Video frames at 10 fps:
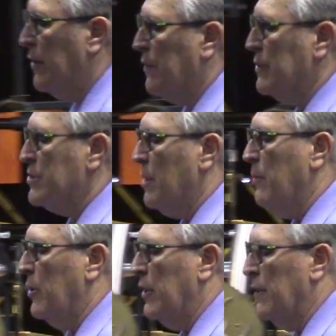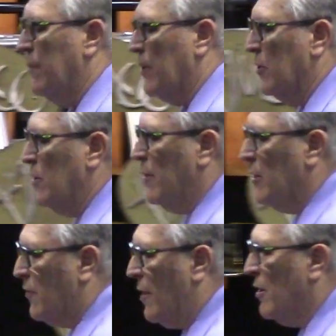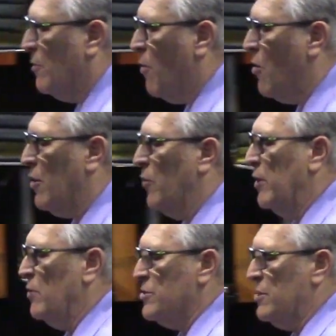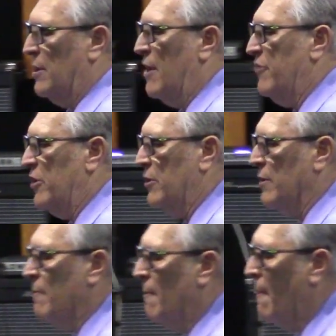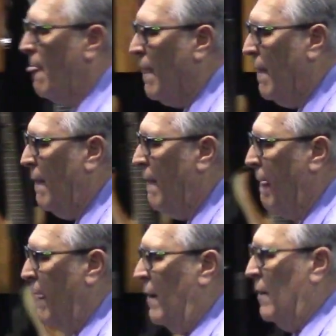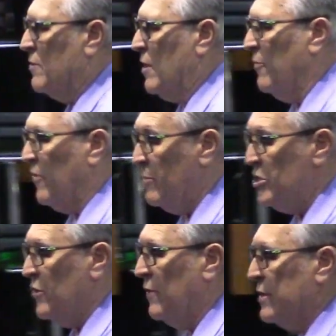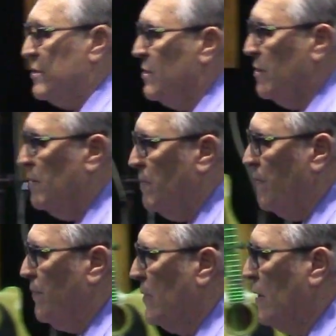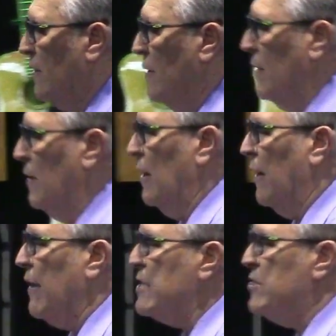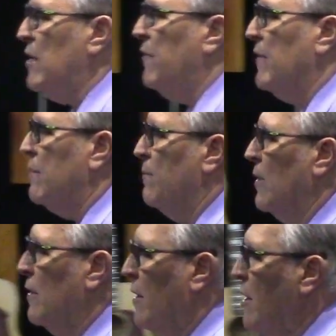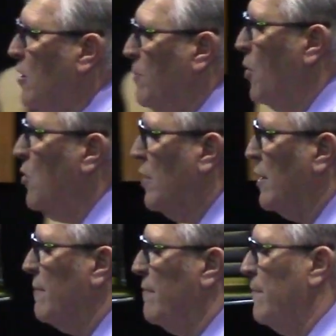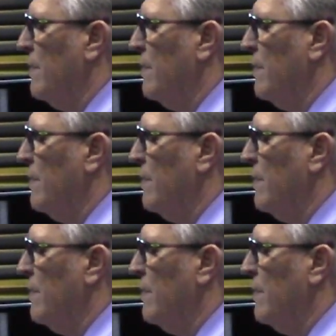where somebody wrote about Reinhard Bonnke when he was in Africa, some of the missionaries. And they said that Reinhard Bonnke,